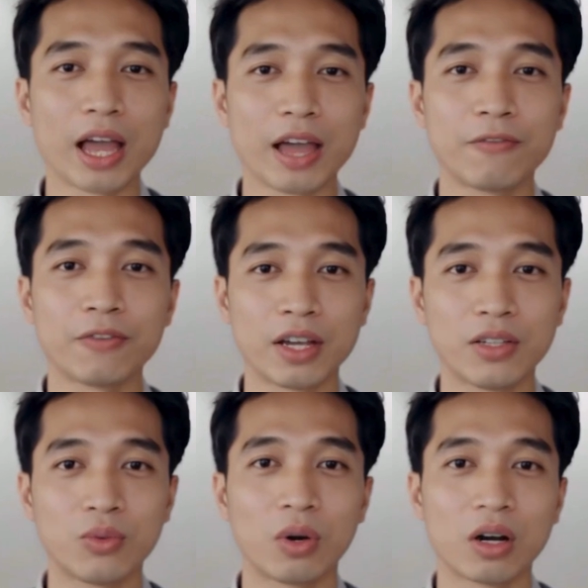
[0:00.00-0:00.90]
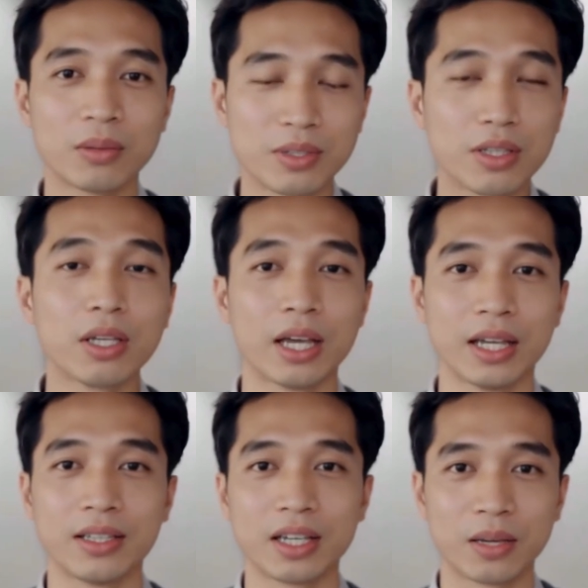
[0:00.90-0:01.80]
Hey friends, welcome to
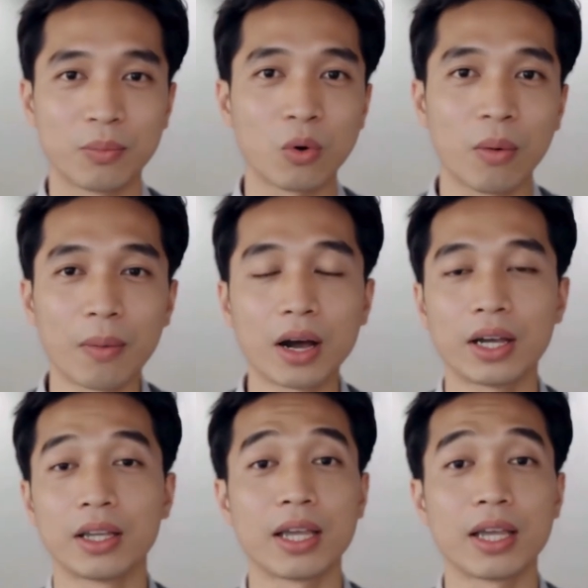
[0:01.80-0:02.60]
today's Singapore Market